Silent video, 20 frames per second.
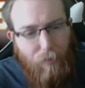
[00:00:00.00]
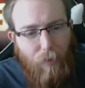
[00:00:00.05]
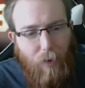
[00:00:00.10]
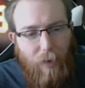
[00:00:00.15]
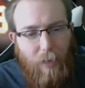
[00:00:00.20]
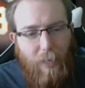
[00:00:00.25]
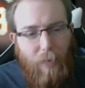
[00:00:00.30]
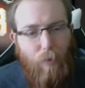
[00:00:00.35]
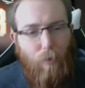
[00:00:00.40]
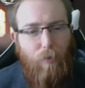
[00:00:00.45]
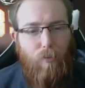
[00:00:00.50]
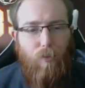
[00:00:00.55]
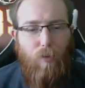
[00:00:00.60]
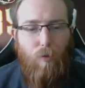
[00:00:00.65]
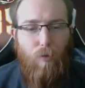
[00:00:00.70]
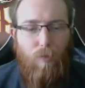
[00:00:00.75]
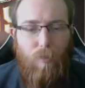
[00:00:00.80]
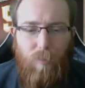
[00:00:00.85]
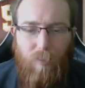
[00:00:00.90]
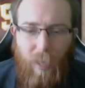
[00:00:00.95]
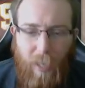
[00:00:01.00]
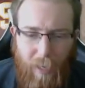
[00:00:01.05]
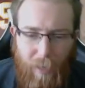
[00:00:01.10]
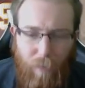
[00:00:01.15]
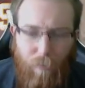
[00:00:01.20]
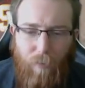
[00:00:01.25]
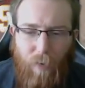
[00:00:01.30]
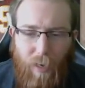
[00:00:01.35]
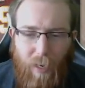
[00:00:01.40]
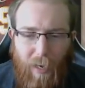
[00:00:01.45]
I just felt like it was so
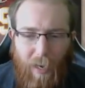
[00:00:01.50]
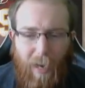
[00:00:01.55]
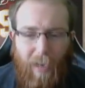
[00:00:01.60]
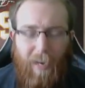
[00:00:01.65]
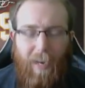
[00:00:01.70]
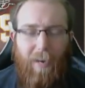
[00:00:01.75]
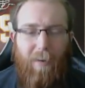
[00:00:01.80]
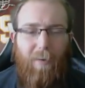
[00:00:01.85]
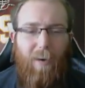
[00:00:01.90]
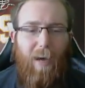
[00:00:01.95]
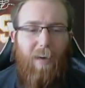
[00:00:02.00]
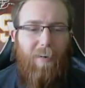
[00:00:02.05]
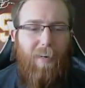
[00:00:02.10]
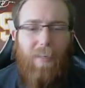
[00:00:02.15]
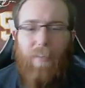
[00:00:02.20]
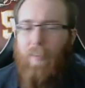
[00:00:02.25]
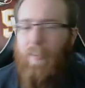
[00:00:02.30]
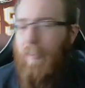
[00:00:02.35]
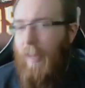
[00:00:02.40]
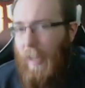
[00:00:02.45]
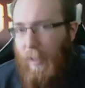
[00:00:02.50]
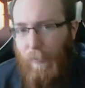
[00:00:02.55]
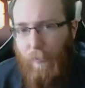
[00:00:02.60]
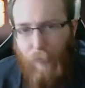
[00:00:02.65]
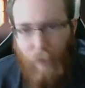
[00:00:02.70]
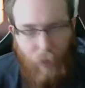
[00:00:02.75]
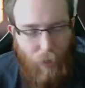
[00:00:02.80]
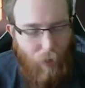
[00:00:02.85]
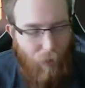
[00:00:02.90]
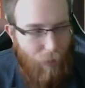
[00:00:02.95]
safe I kind of I like
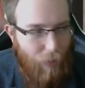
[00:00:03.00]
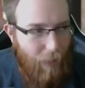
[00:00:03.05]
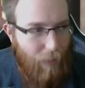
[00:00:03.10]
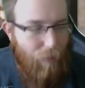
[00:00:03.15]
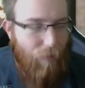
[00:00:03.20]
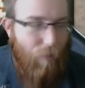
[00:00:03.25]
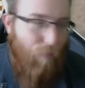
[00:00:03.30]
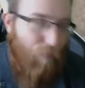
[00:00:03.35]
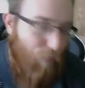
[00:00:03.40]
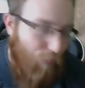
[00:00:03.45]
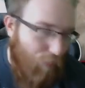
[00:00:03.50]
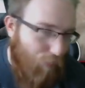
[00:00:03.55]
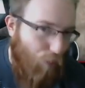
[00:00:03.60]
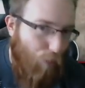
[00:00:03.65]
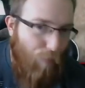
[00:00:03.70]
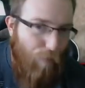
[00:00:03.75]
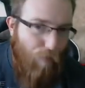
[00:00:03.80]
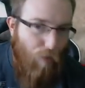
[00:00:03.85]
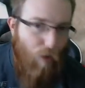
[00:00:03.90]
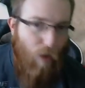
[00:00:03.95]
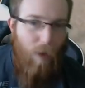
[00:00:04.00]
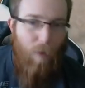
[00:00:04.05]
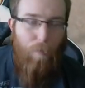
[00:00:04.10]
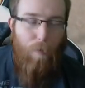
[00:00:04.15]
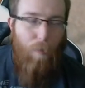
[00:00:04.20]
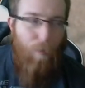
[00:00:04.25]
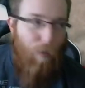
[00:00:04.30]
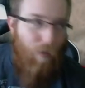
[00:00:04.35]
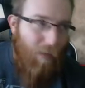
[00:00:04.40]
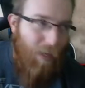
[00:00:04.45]
safe, you know, like it's a physical front.
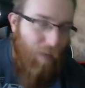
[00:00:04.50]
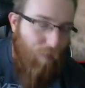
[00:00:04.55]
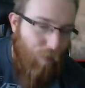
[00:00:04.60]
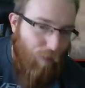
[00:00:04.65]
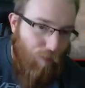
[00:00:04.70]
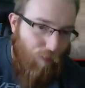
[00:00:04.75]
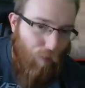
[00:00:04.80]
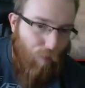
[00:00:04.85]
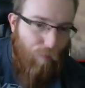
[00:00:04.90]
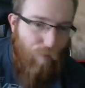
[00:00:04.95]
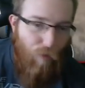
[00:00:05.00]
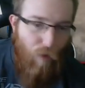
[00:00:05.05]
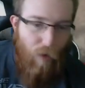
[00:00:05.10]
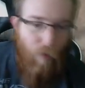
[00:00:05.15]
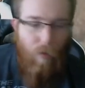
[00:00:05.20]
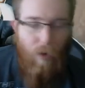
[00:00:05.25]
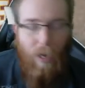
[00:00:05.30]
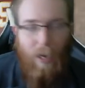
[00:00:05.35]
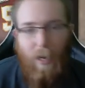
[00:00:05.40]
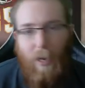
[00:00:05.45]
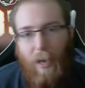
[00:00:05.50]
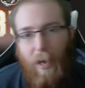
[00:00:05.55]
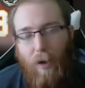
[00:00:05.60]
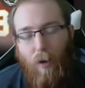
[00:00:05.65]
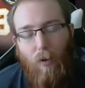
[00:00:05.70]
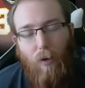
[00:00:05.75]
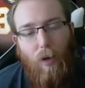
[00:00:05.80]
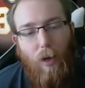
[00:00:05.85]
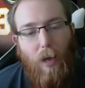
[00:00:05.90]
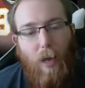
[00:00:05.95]
People like physical front right
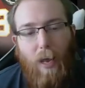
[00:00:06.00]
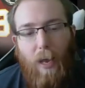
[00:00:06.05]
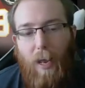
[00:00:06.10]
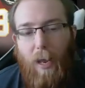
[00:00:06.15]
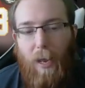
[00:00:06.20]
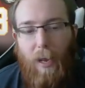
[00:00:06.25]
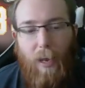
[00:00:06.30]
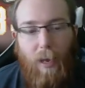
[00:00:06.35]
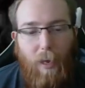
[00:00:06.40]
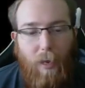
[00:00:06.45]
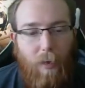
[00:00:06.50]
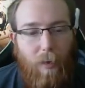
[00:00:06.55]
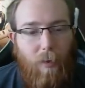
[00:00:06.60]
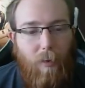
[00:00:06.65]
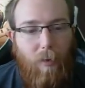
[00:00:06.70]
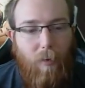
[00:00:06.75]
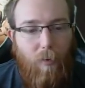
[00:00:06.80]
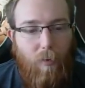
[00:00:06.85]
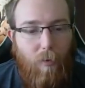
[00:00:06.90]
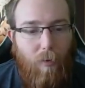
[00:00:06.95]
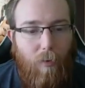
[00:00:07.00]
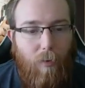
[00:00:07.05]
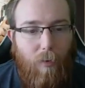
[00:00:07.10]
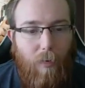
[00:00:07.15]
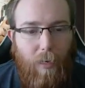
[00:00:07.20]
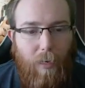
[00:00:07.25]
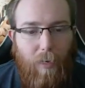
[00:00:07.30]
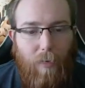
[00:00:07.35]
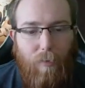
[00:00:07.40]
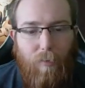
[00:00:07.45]
now, and
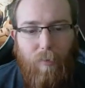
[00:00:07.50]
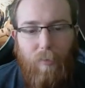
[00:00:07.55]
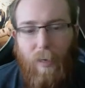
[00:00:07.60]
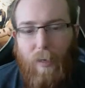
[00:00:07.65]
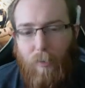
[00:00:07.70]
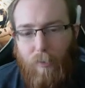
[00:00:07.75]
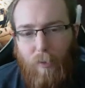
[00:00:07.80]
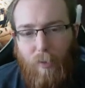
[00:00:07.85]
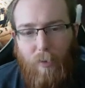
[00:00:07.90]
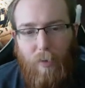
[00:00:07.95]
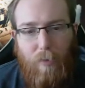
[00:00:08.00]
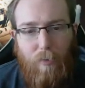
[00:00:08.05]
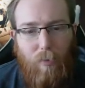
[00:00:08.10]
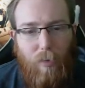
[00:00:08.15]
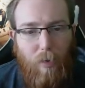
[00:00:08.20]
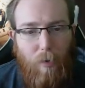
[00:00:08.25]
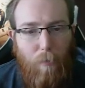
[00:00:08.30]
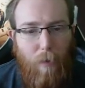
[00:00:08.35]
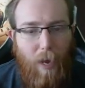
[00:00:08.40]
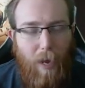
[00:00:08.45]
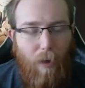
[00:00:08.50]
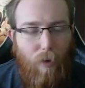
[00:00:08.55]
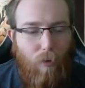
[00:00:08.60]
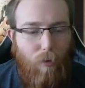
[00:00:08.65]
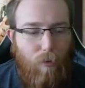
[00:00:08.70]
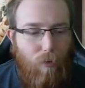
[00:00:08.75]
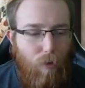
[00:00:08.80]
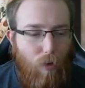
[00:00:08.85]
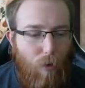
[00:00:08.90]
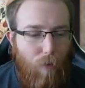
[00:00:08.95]
he sells a decent
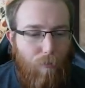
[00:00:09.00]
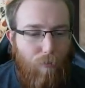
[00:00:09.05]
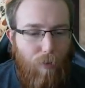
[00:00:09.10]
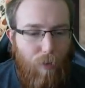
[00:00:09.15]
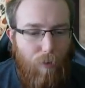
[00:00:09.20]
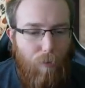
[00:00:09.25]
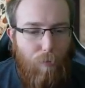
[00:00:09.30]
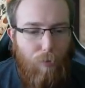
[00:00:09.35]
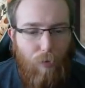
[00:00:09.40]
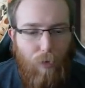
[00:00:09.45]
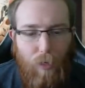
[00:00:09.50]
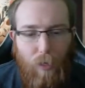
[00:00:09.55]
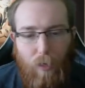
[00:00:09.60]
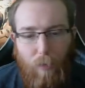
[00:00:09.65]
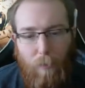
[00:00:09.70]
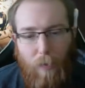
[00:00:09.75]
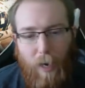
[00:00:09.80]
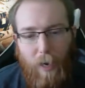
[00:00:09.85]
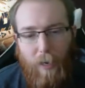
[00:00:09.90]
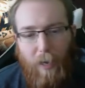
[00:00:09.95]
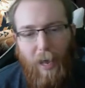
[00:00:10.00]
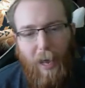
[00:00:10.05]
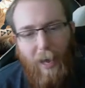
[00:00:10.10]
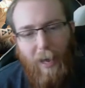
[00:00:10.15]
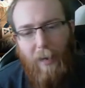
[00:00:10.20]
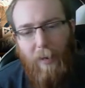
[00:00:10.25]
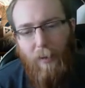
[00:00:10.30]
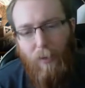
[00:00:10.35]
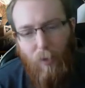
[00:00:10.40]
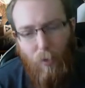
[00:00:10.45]
amount, so I'm feeling pretty good about it.
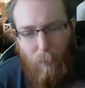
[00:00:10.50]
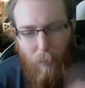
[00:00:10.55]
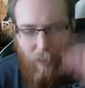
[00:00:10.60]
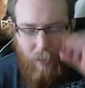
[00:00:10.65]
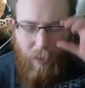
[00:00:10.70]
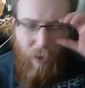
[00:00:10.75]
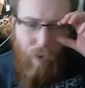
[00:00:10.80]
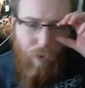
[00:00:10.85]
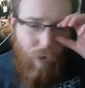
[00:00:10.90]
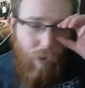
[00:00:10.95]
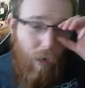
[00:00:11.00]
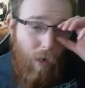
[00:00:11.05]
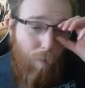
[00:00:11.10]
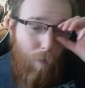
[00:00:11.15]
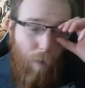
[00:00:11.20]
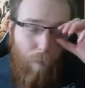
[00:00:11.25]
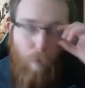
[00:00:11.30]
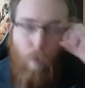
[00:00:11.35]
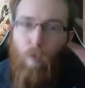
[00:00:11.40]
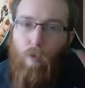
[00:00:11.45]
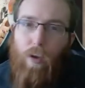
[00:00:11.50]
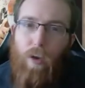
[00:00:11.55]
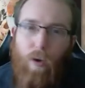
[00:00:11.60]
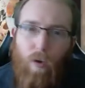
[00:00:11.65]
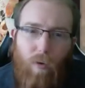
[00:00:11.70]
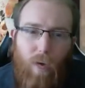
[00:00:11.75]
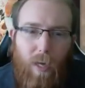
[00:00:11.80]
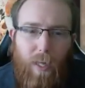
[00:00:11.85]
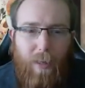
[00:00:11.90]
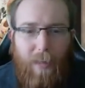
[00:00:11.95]
Hey, don't be undercutting my
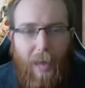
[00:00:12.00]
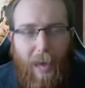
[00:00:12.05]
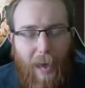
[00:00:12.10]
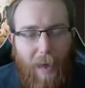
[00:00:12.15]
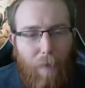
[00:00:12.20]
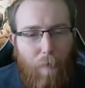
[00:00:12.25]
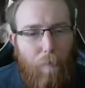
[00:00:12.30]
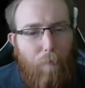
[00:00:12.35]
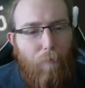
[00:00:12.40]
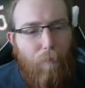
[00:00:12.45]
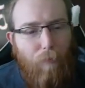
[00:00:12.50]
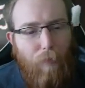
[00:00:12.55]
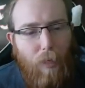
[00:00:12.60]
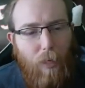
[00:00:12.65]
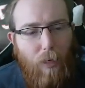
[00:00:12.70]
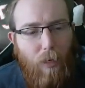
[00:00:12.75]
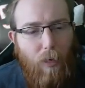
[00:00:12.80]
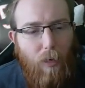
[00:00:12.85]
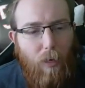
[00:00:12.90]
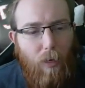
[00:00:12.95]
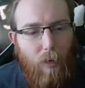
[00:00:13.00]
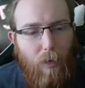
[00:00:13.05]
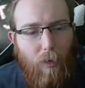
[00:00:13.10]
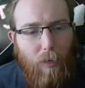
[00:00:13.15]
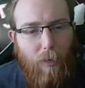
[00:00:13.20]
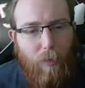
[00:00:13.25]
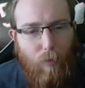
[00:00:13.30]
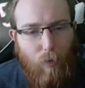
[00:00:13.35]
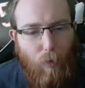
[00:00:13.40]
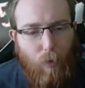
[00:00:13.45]
Marino like that.
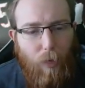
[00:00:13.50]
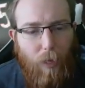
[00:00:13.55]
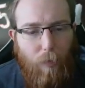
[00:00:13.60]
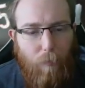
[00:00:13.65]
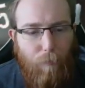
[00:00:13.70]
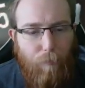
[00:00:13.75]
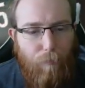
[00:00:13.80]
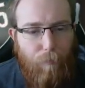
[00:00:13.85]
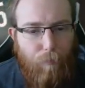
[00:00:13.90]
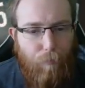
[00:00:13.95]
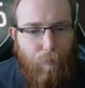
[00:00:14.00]
That's okay.